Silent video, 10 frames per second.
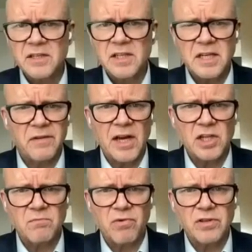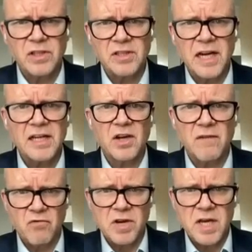certification process takes
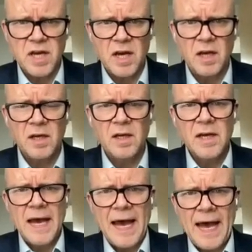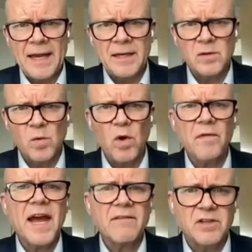over a year. And what
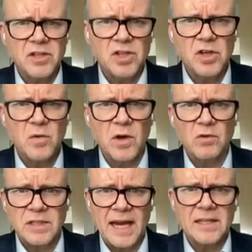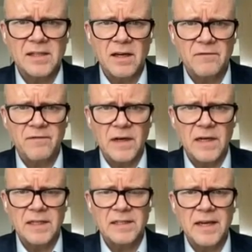they have to do in order to get
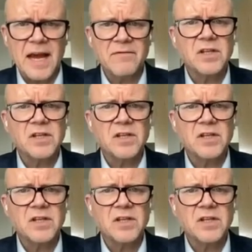certified is they have